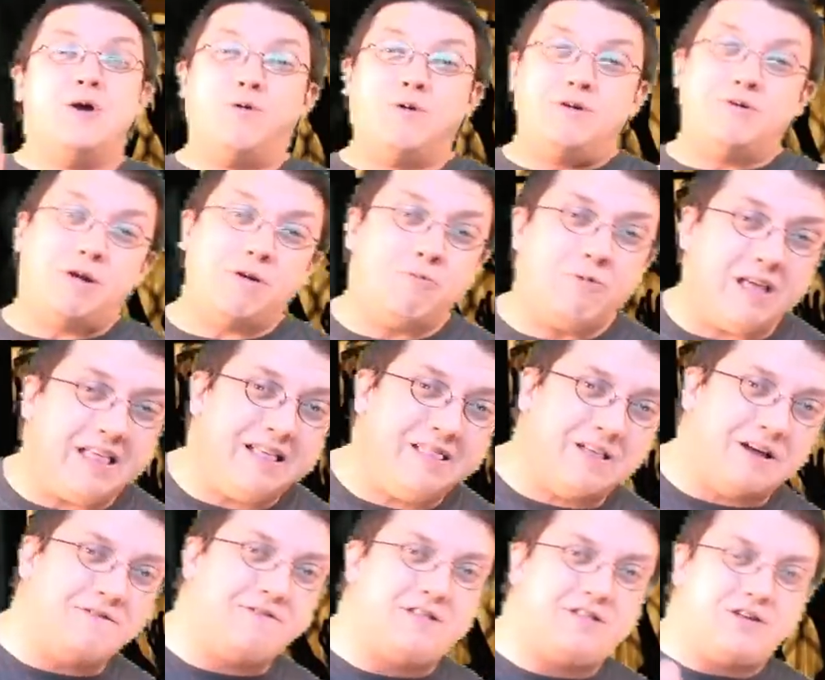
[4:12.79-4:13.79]
What I really
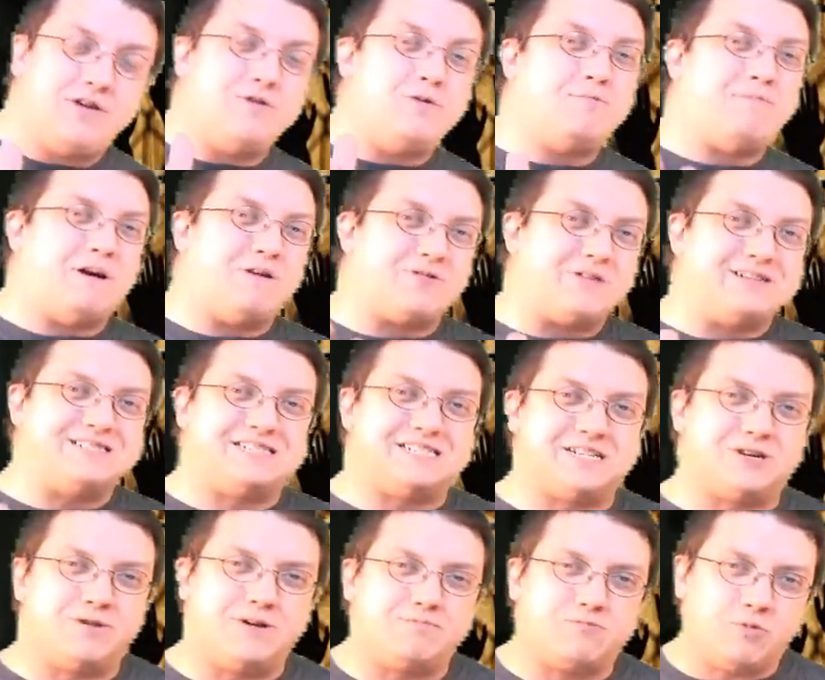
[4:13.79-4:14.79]
loved too about this
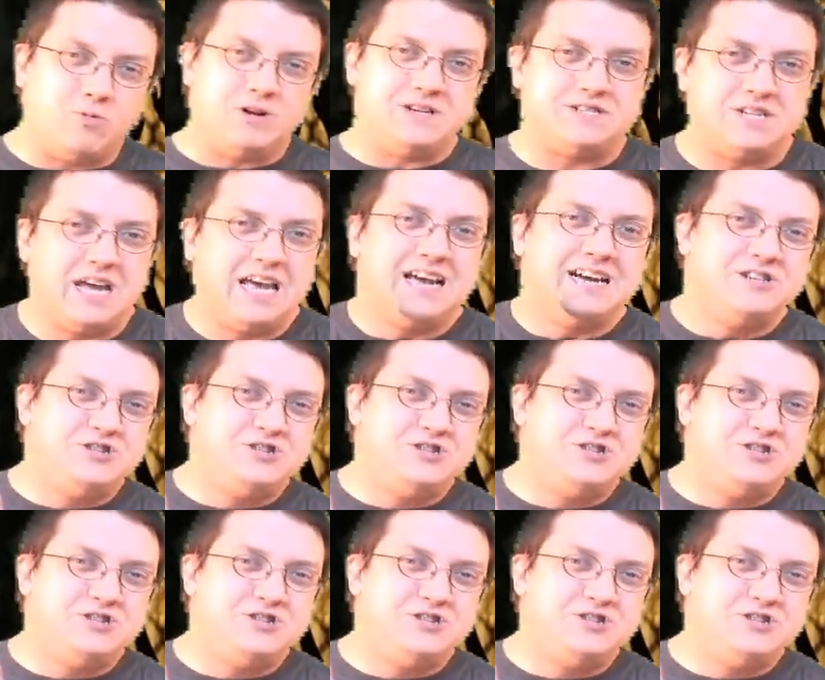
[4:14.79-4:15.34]
script was